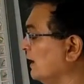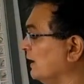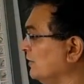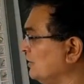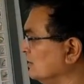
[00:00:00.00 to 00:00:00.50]

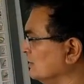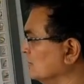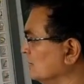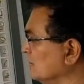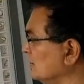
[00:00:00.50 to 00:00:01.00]
and here
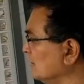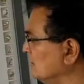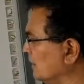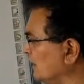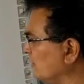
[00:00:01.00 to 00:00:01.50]

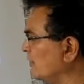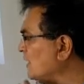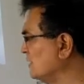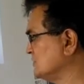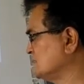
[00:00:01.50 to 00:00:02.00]
the
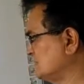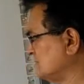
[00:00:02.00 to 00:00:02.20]
invaders,